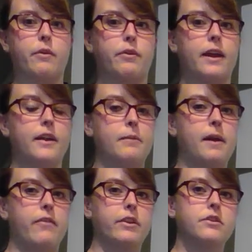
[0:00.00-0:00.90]
We would end up
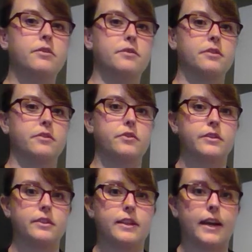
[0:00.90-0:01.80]
having two
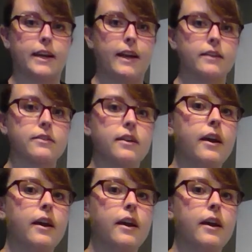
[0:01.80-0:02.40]
solutions in that case.